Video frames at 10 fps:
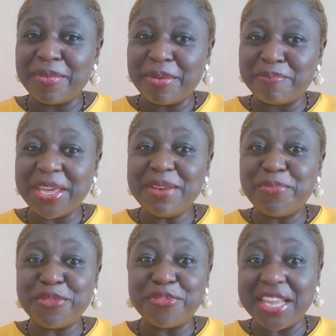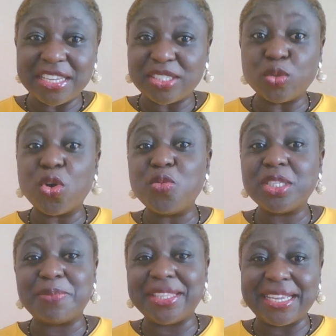being privileged to
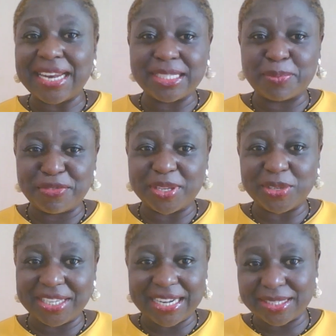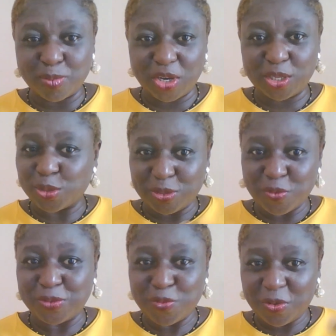always be the class prefect or the class monitor,
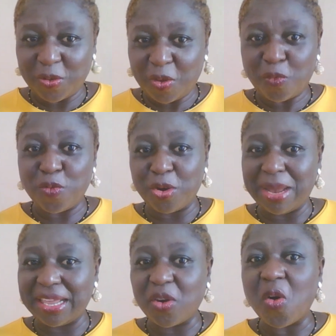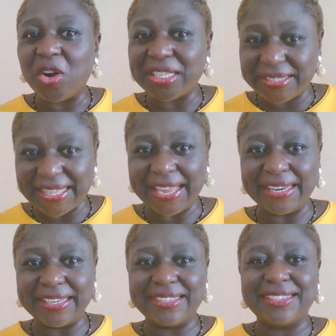what we normally call it then.
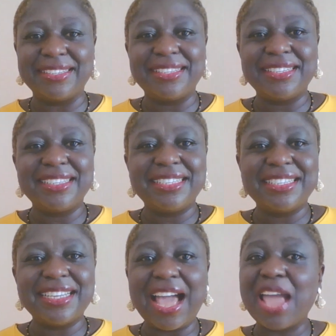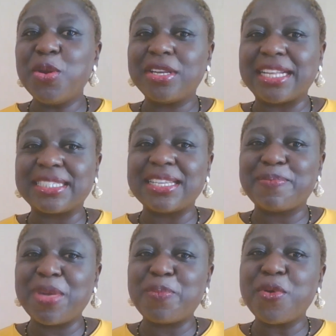I know that
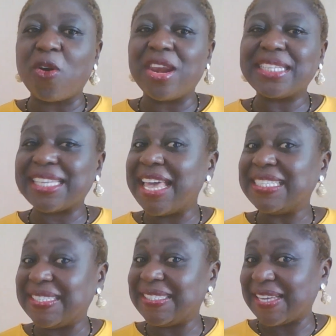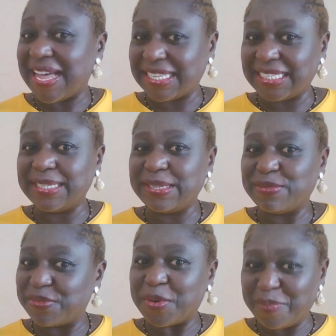people collect exit card
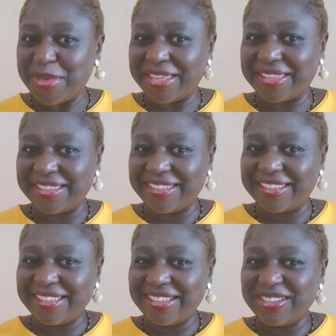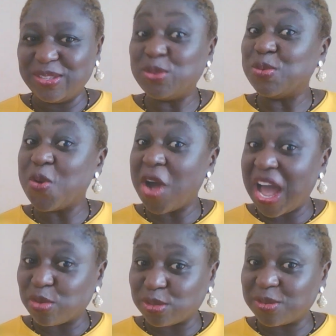from me to go
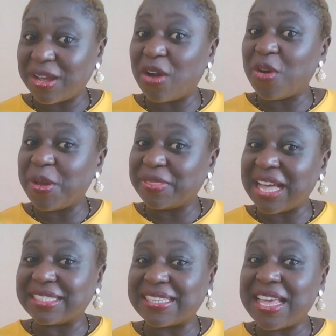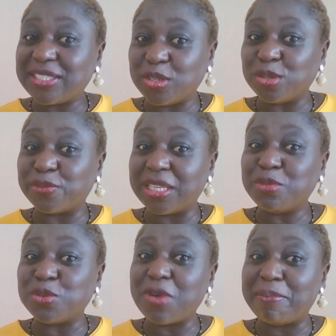out. That's excuse for them
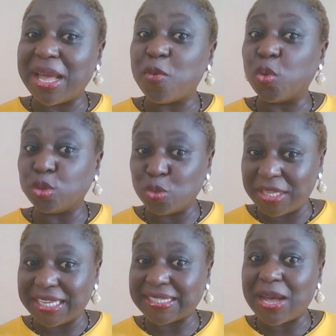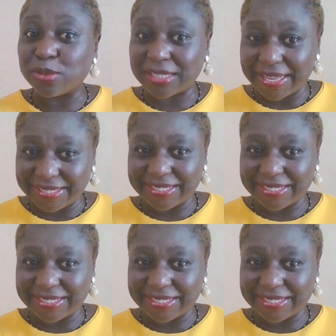to go and buy one or two things outside.